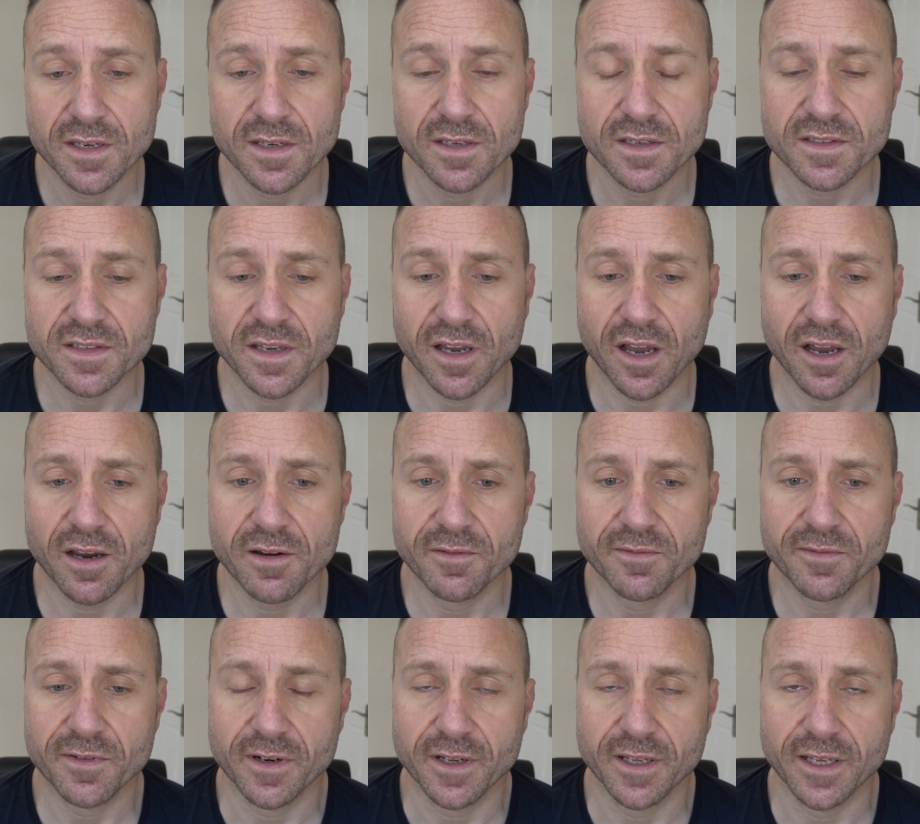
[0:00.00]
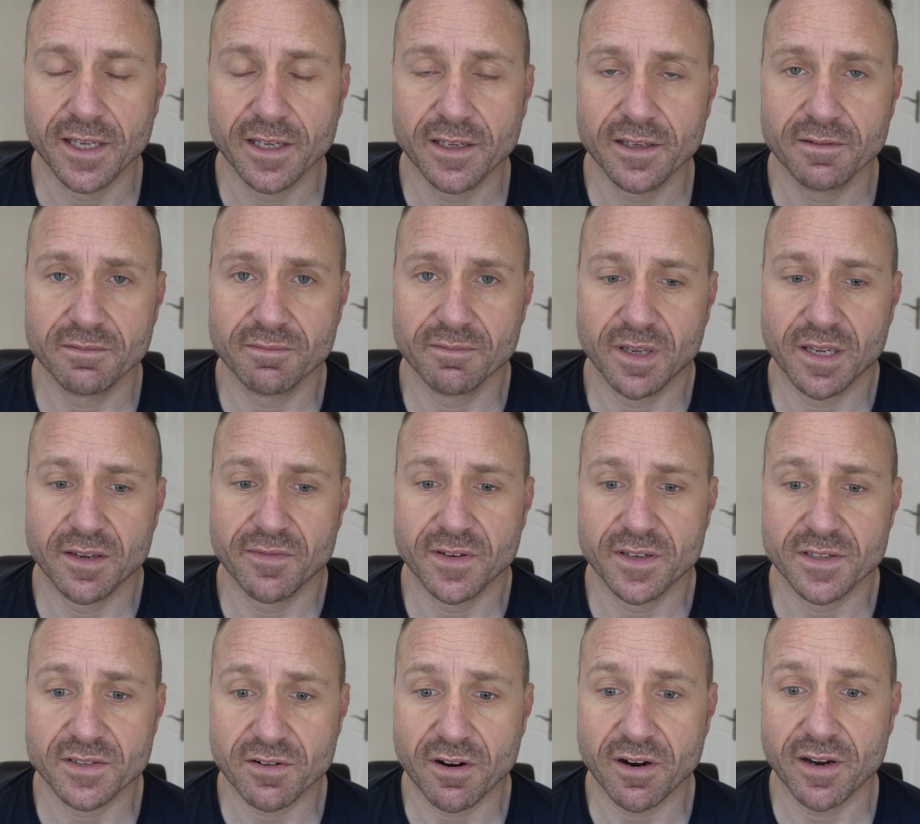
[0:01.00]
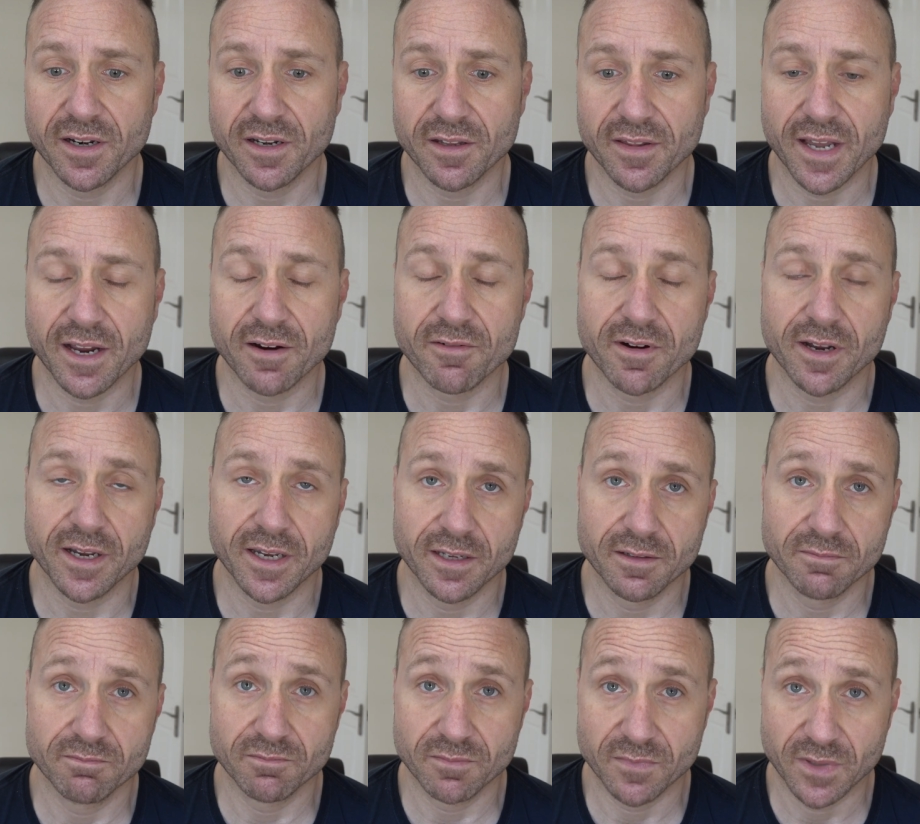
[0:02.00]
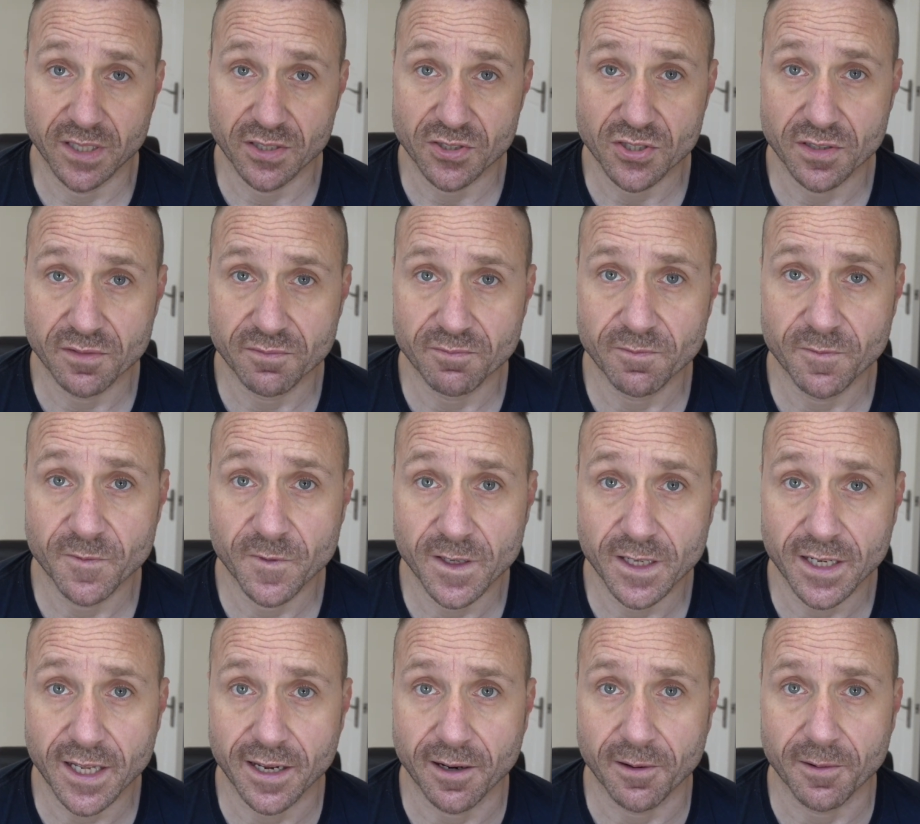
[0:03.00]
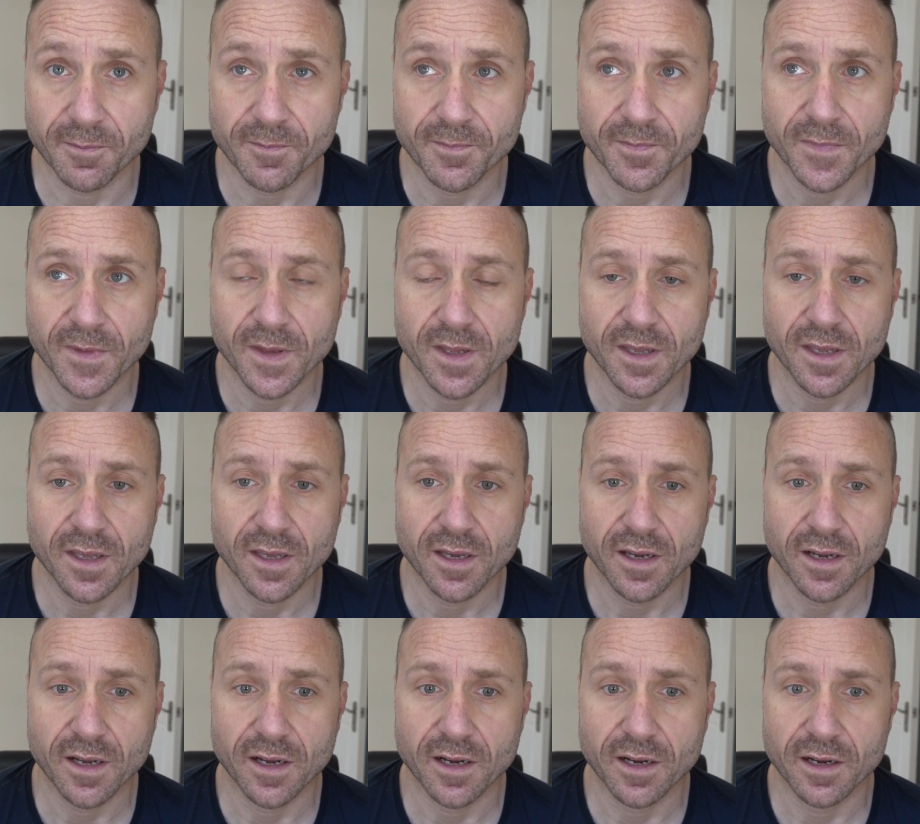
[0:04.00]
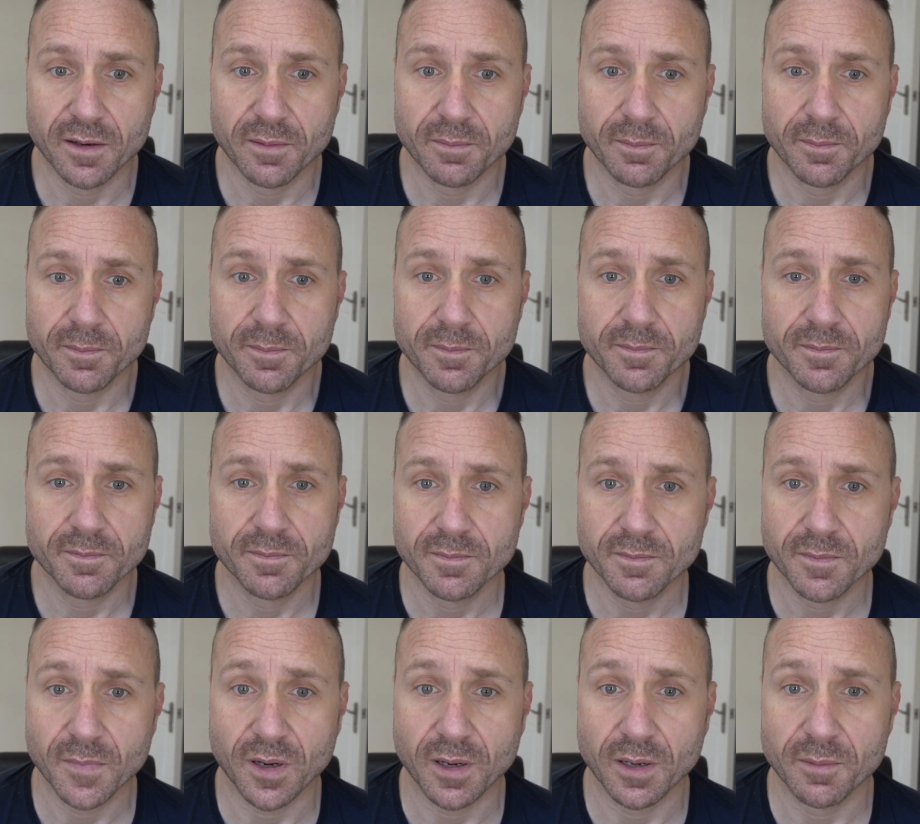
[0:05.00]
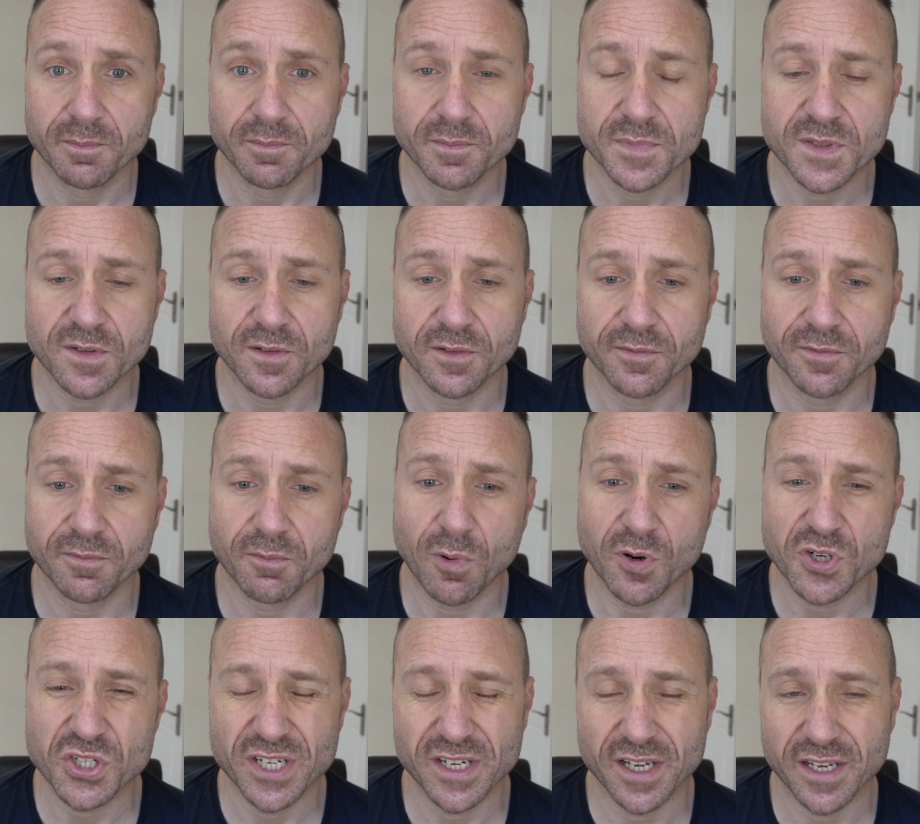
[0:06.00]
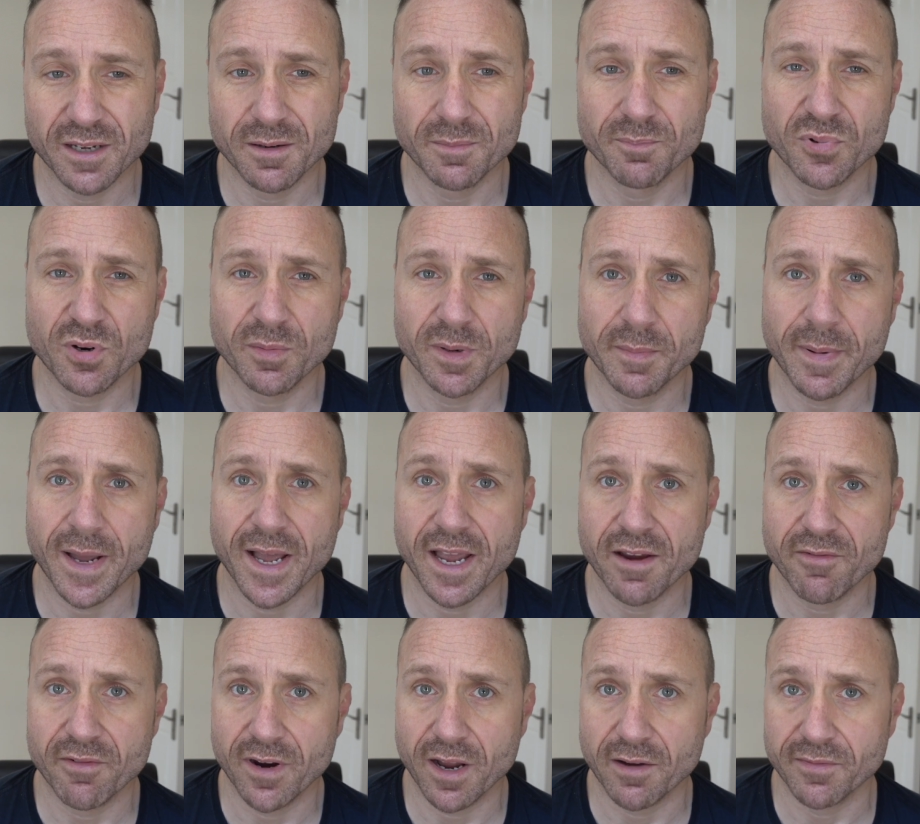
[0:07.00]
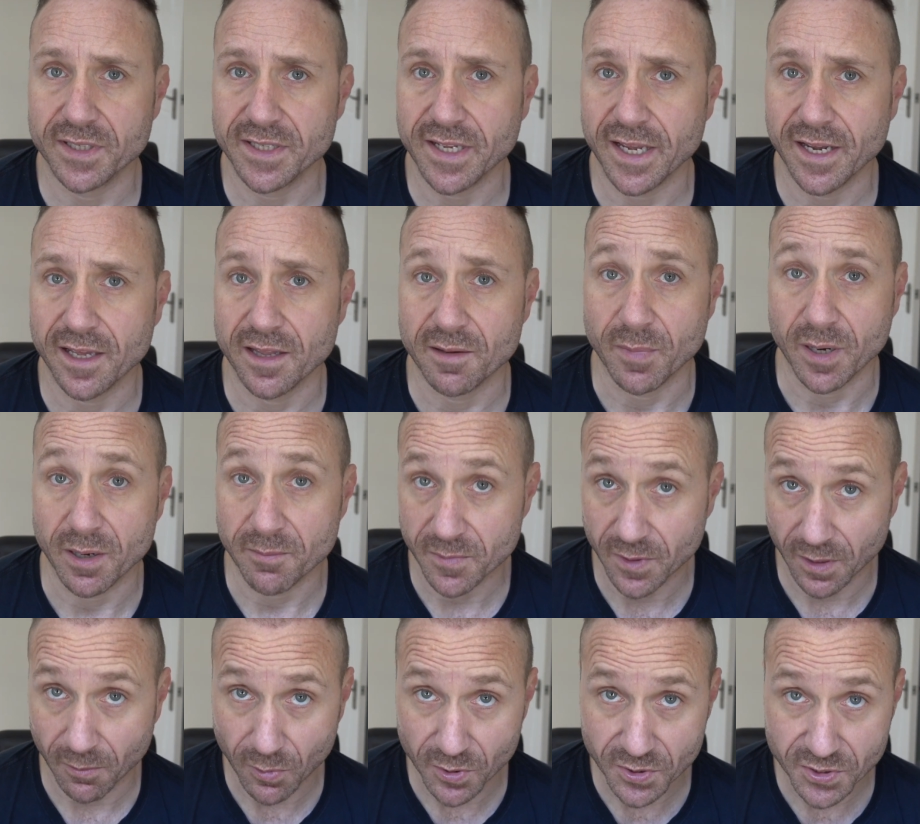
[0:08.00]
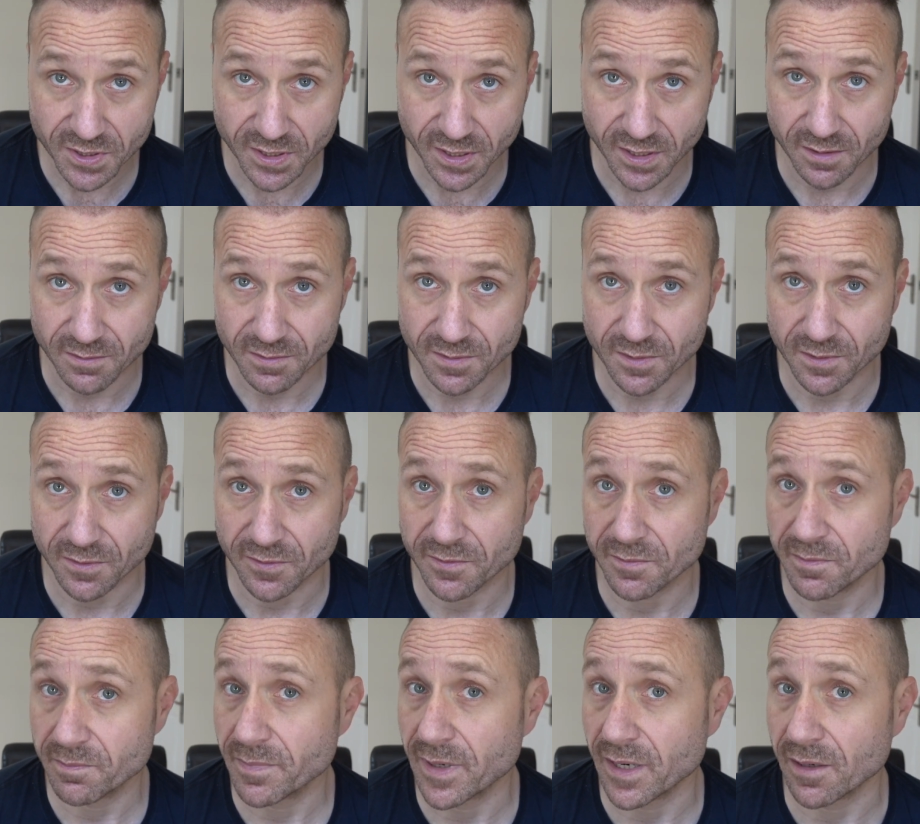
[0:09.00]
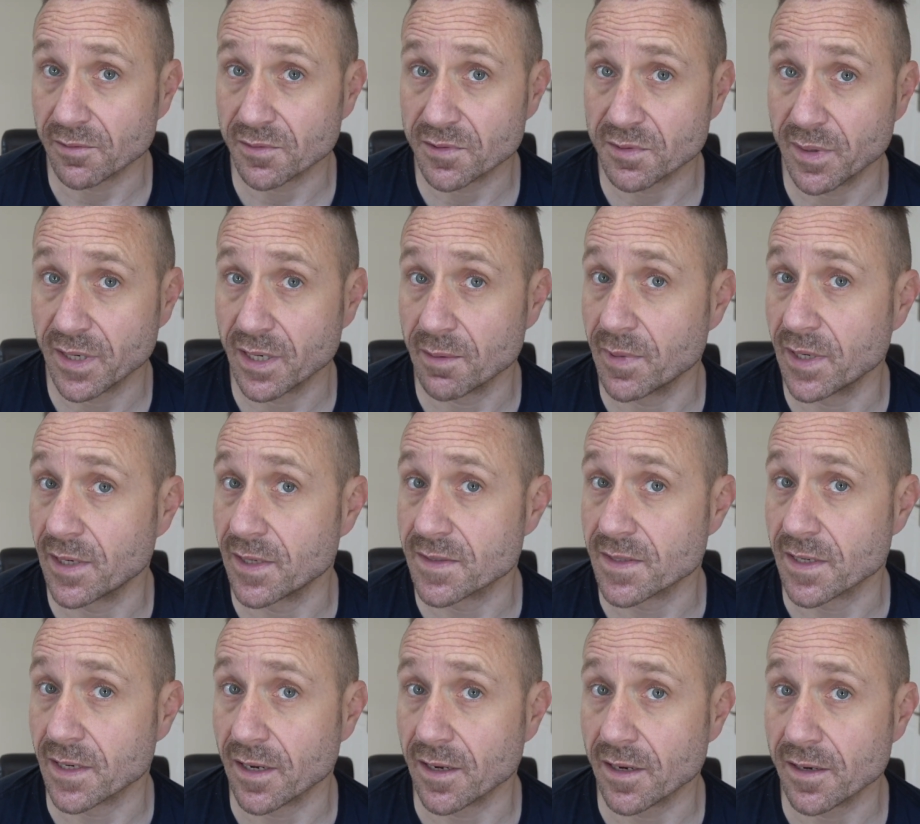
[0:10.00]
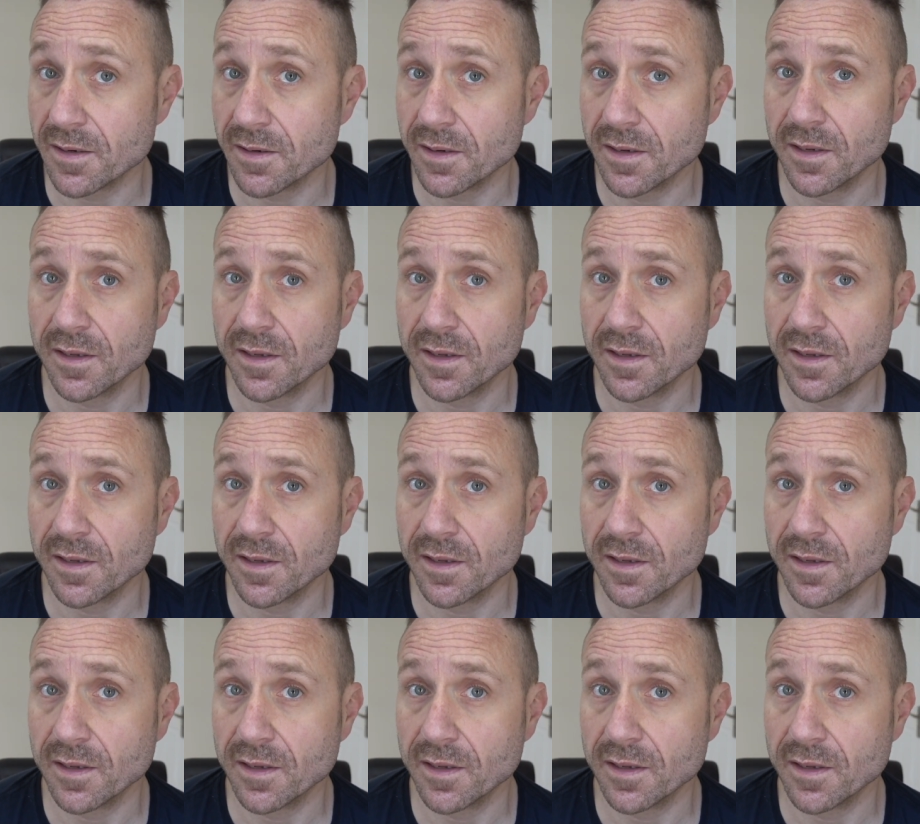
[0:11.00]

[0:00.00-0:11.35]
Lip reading: So hopefully, if it's growing at that rate, it should fill out. I'm sort of washing it probably about every other day at the moment. I washed it sort of about 20 minutes ago.